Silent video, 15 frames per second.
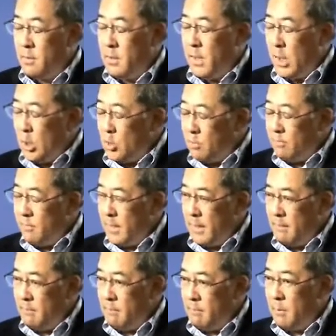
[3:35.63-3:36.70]
each of
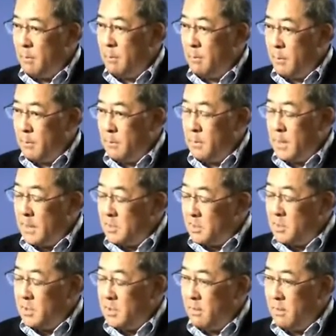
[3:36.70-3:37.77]
them
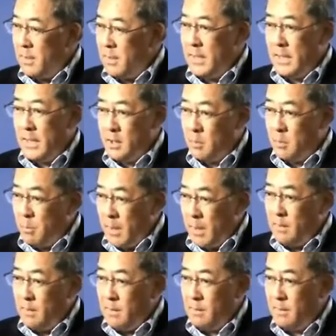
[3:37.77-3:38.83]
necessarily
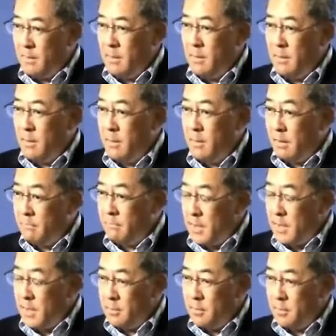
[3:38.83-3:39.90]
independent of
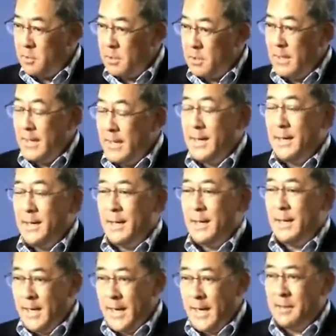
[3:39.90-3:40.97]
the others,
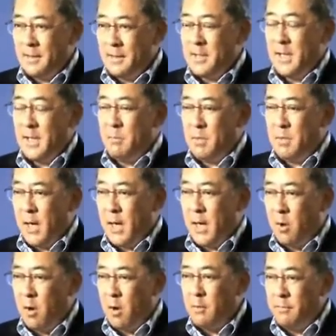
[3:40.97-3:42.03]
and yet at the same time
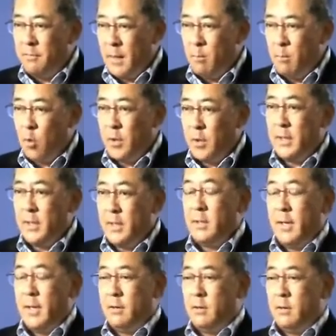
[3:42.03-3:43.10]
all of them working
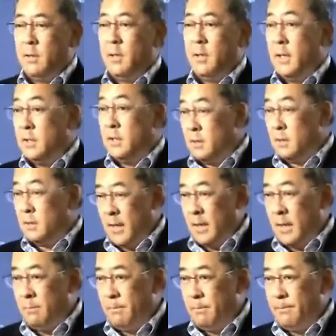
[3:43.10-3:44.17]
together as a
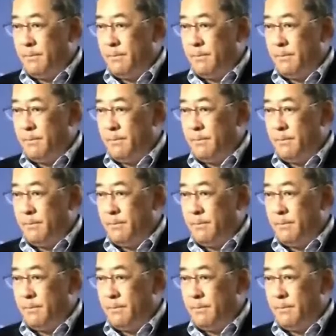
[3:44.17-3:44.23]
team.